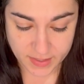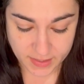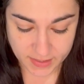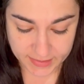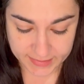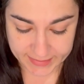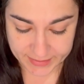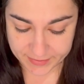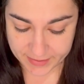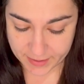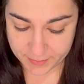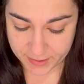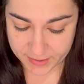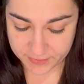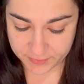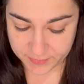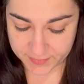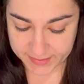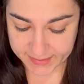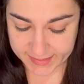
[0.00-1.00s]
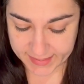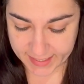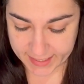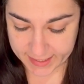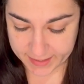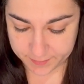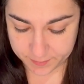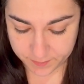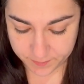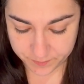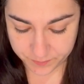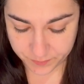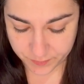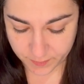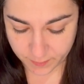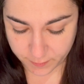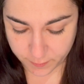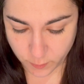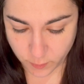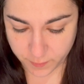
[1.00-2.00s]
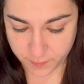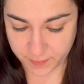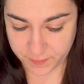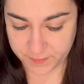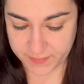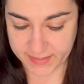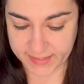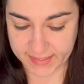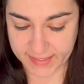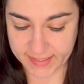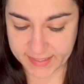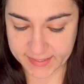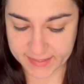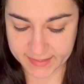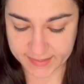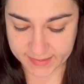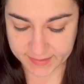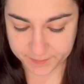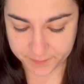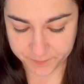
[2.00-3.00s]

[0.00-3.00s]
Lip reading: So now I do the same for 56.